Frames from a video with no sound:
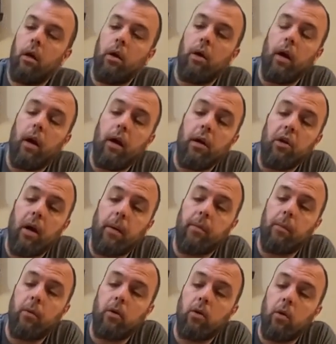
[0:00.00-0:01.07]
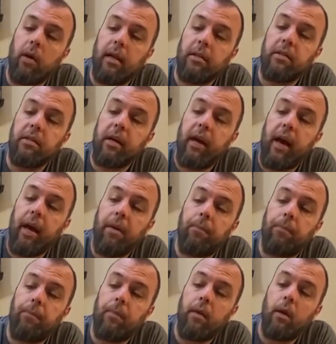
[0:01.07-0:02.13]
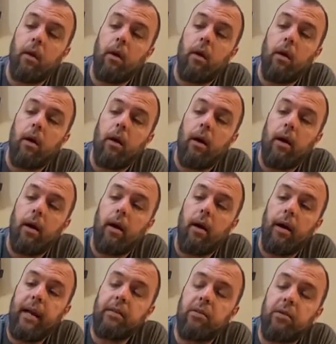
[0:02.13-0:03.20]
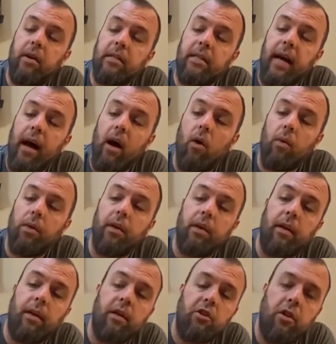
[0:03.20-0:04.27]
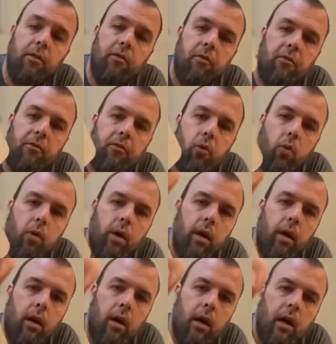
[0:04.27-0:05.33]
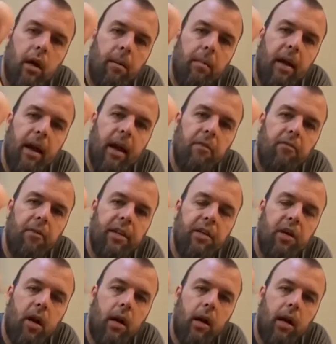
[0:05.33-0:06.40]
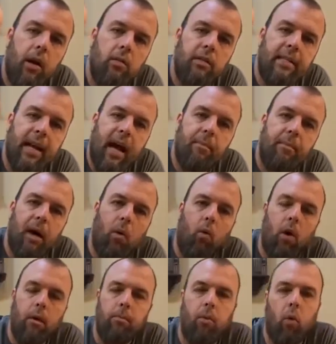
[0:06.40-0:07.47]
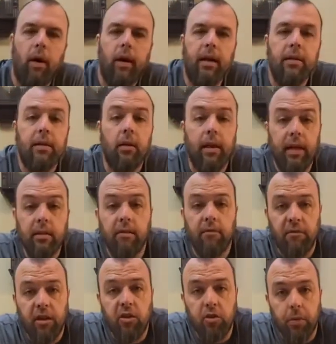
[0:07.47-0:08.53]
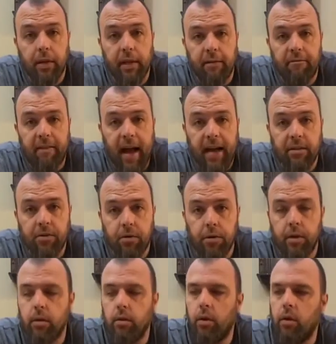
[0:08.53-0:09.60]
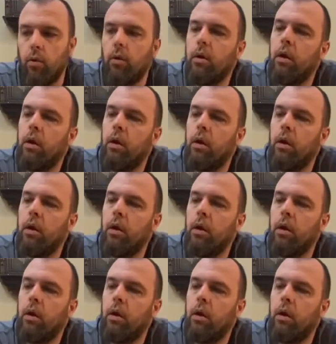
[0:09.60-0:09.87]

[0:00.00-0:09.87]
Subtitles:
Yamamoto Kansake, he starts out with an initiative of 4, but every turn it goes down by 1 point until he's eventually faster than you.